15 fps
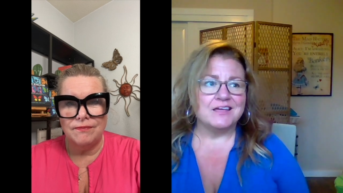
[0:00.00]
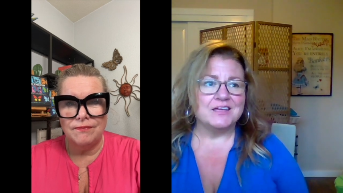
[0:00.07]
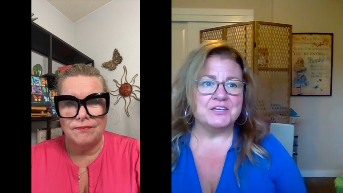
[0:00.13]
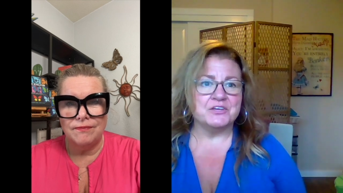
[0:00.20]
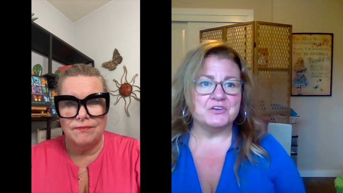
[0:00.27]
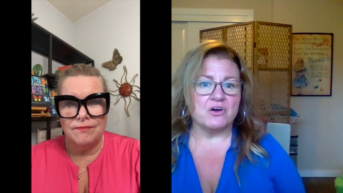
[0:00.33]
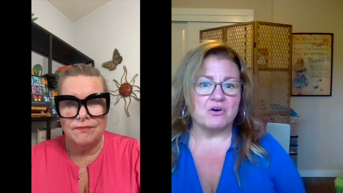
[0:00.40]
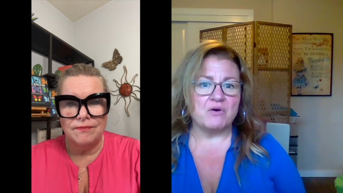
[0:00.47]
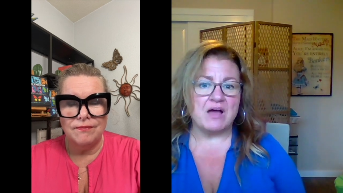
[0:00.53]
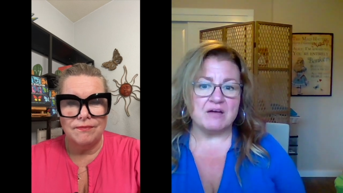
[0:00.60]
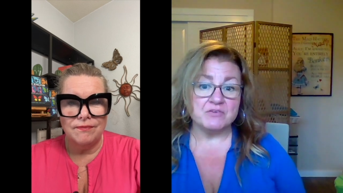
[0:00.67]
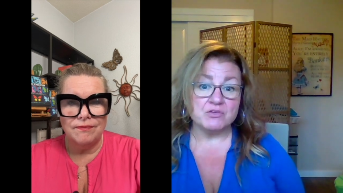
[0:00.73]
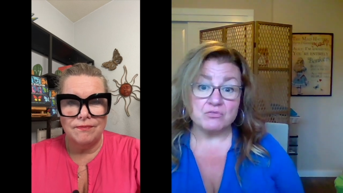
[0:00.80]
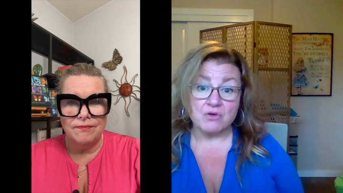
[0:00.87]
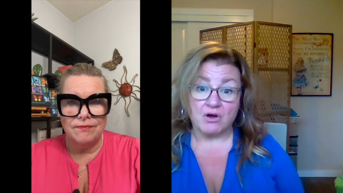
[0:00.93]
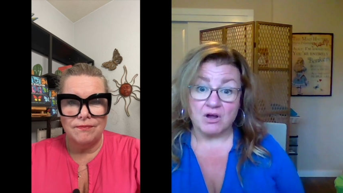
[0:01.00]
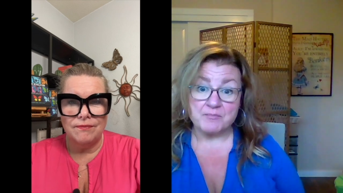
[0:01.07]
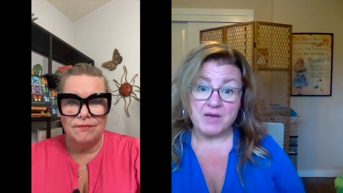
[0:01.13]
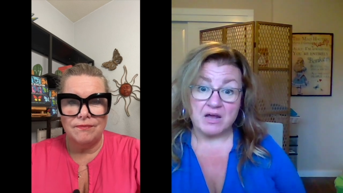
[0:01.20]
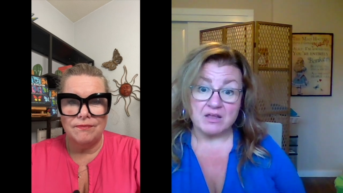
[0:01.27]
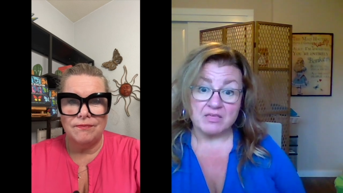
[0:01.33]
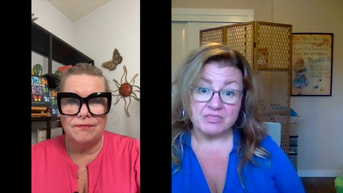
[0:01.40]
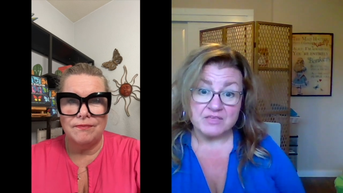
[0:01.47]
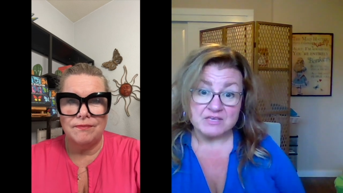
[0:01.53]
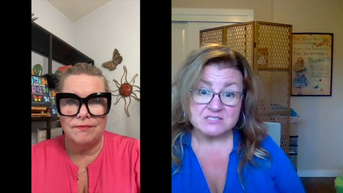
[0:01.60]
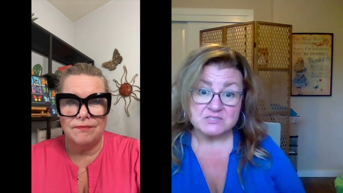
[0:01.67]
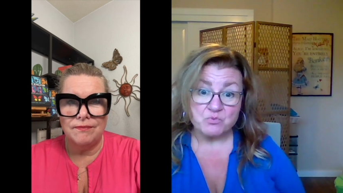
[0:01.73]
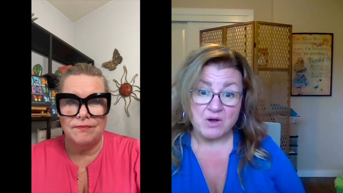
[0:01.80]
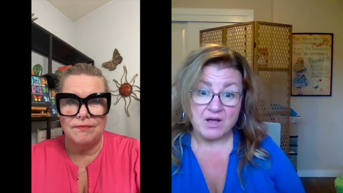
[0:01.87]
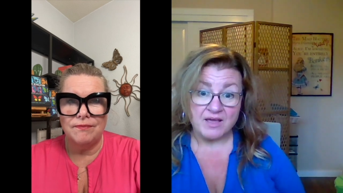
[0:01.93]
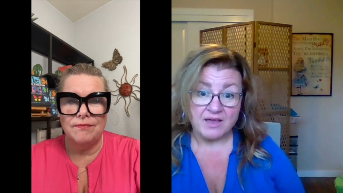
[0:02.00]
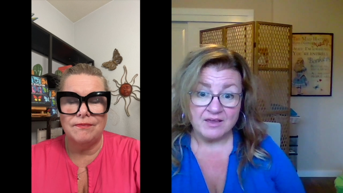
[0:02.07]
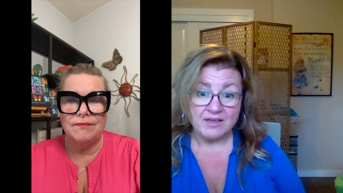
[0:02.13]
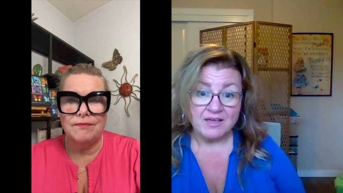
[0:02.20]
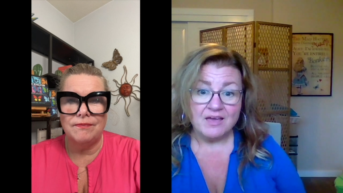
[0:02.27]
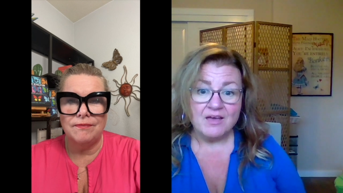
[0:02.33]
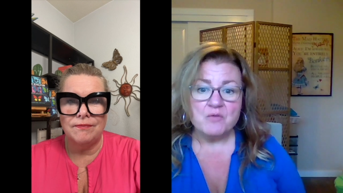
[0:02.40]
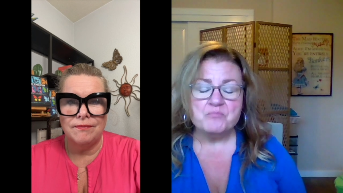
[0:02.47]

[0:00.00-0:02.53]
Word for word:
Speaker 1: you know, have you thought about it this way?